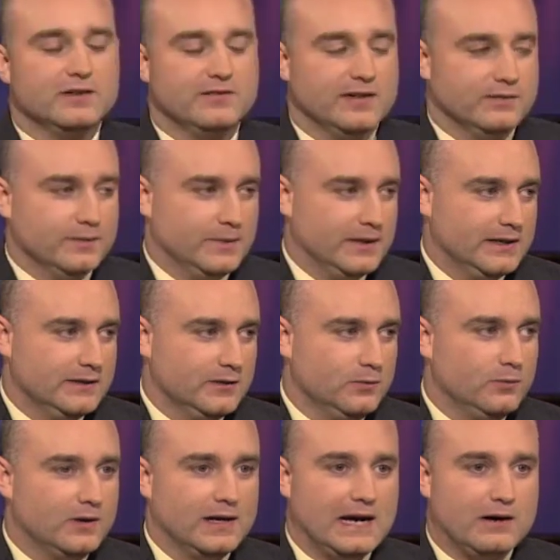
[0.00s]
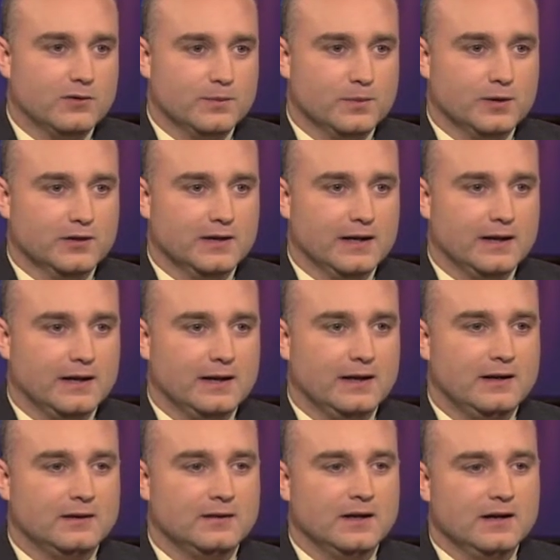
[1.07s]
it if everybody did 1 hour per day.
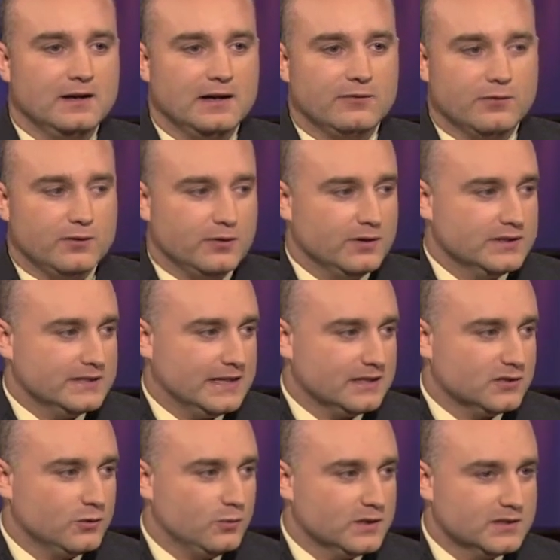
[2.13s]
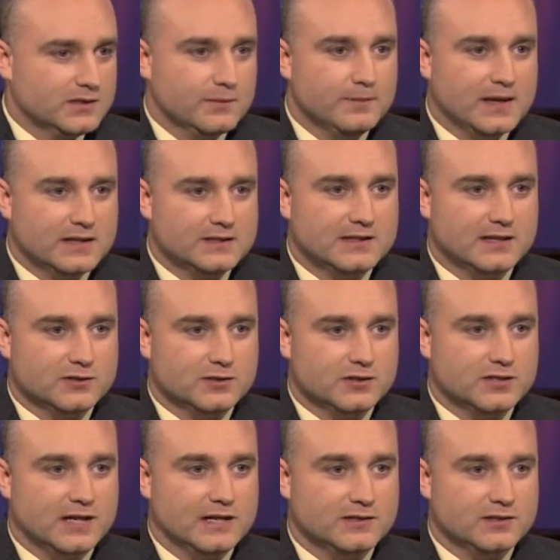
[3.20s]
And everyone always asks, what's the best
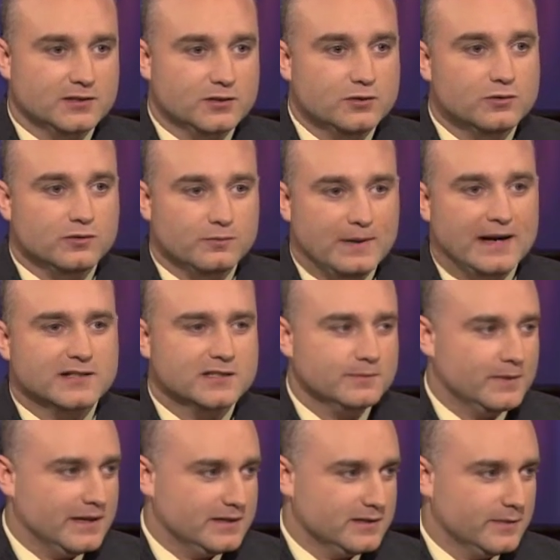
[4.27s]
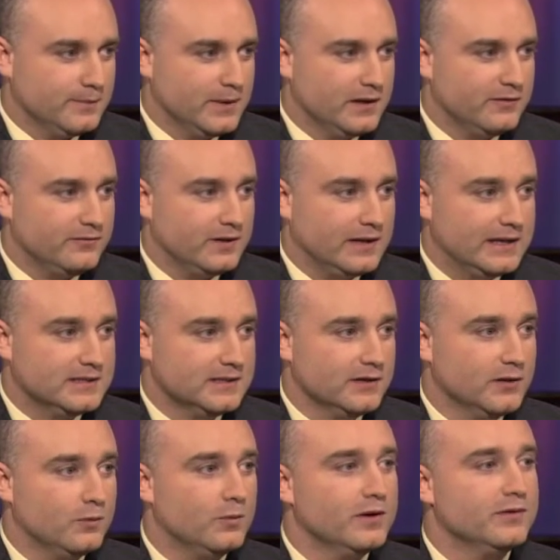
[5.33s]
exercise to do, maximize the benefit? I say
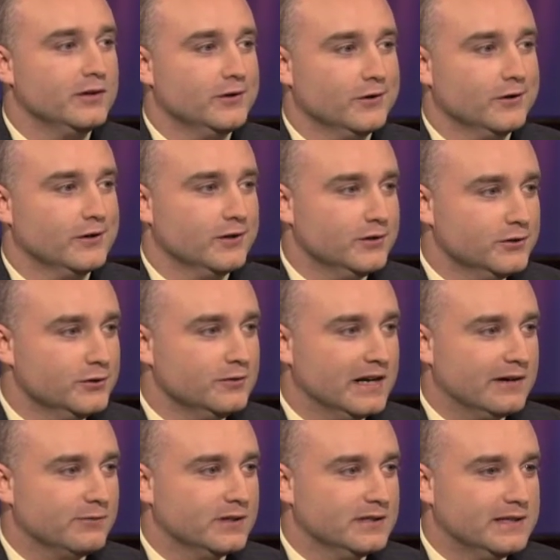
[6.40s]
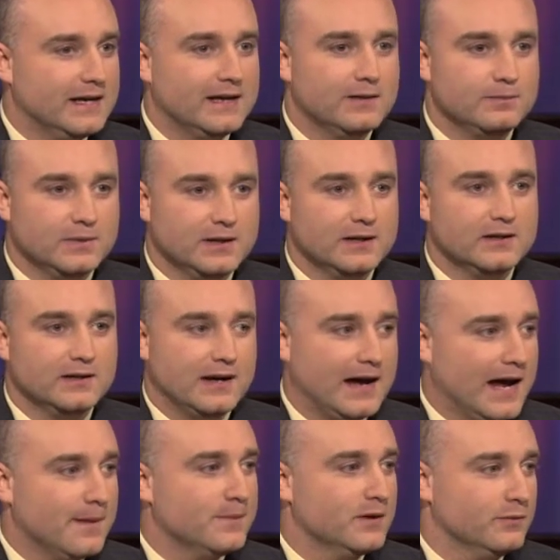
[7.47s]
the one that you're going to do every day and be
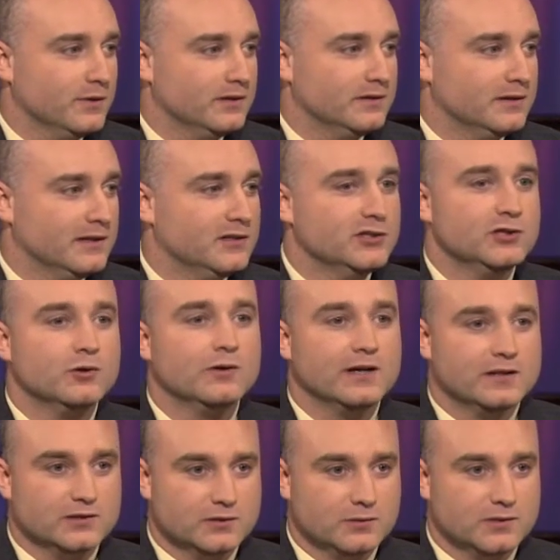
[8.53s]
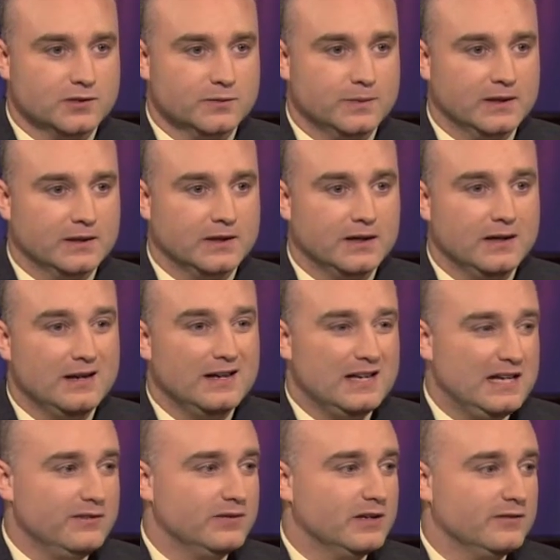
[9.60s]
happy with it, enjoy it, so to speak.
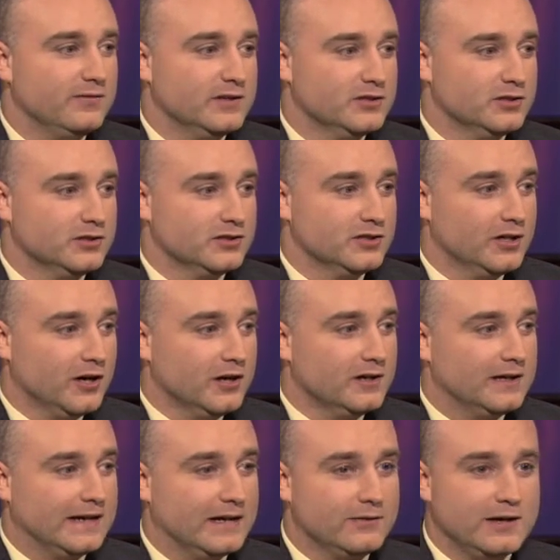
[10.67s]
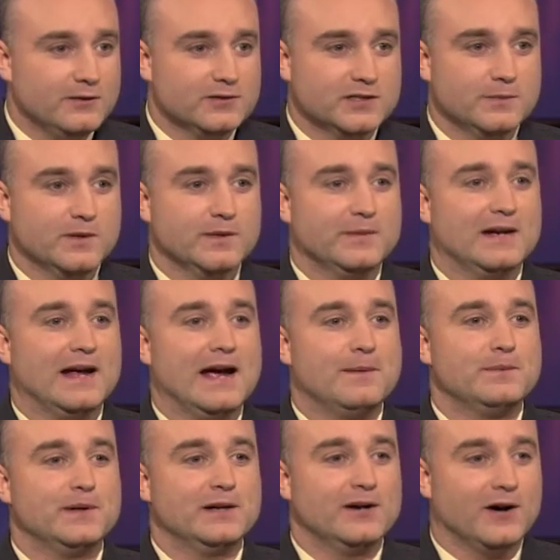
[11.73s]
Even if it's just gardening, I'd rather somebody be
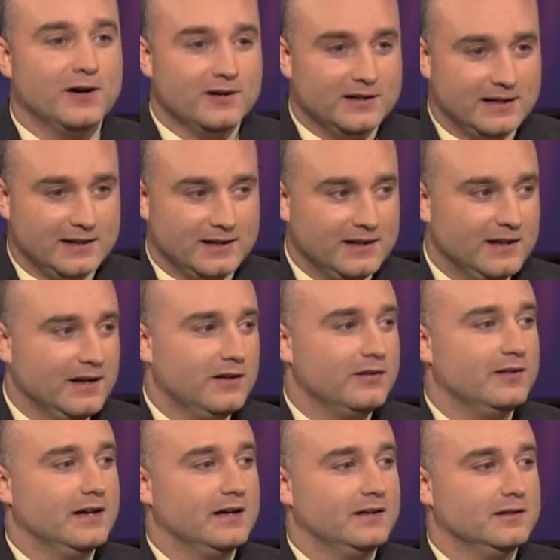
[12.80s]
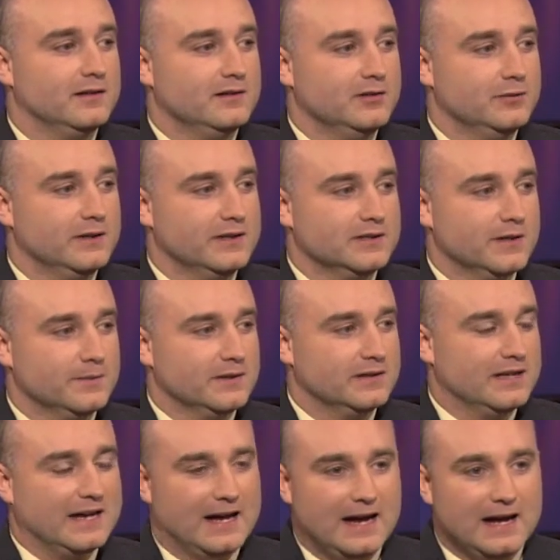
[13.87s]
happy gardening than doing something
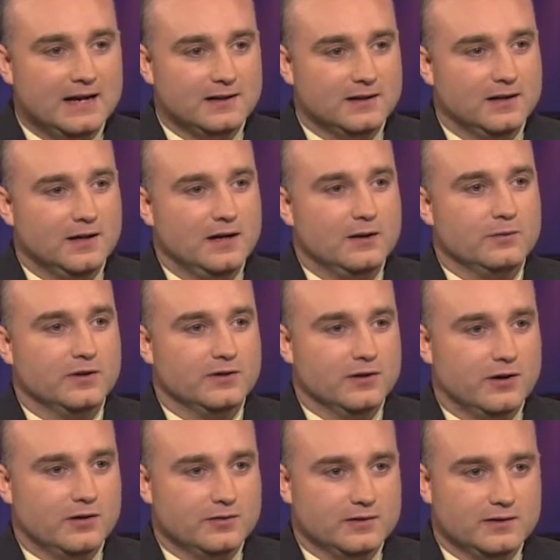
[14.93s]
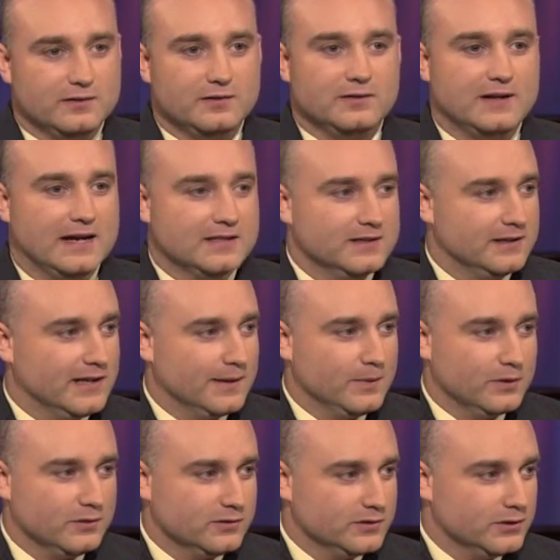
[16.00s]
they hate with all the nasty
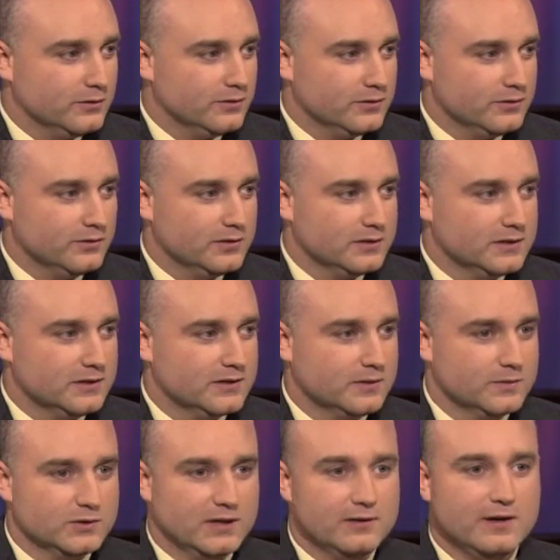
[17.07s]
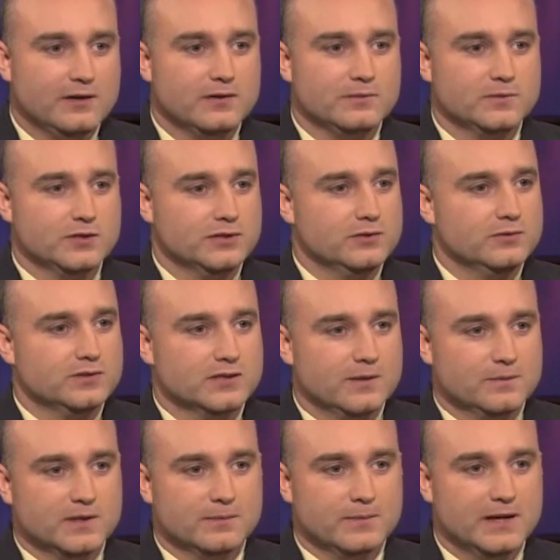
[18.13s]
chemicals going through their system. So I'd rather them just do
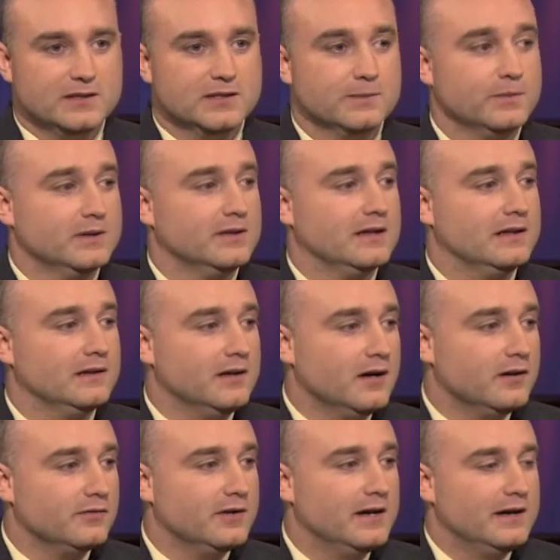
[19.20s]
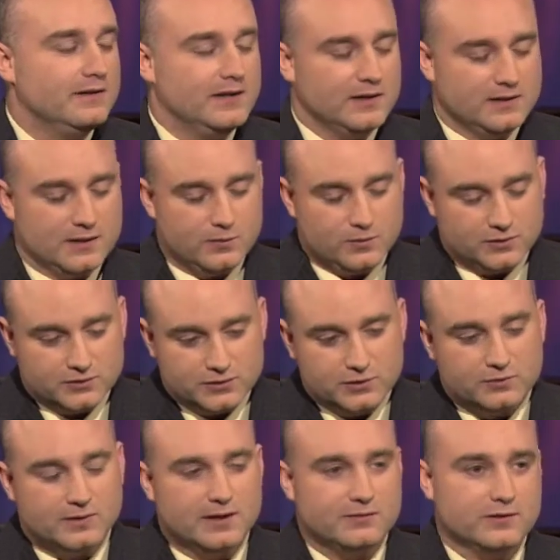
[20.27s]
something basic but they love that they will
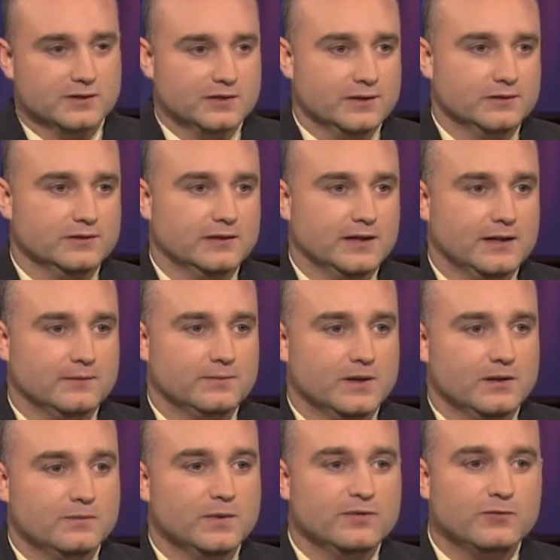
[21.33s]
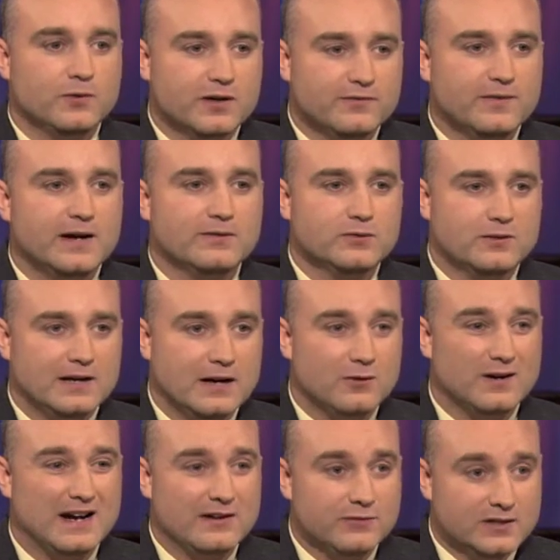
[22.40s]
do every single day. But 45 to an
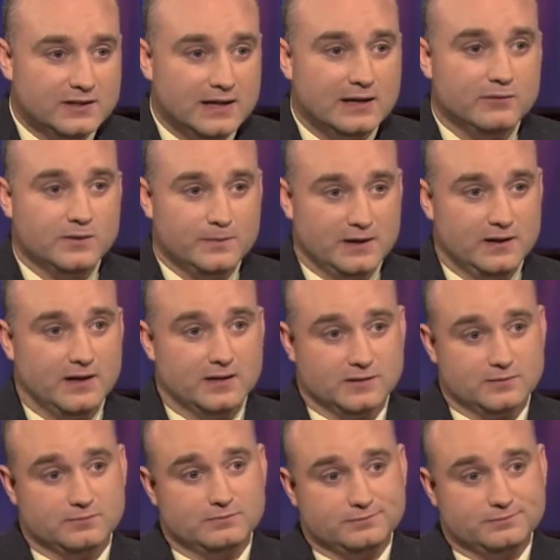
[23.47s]
hour every day would be awesome.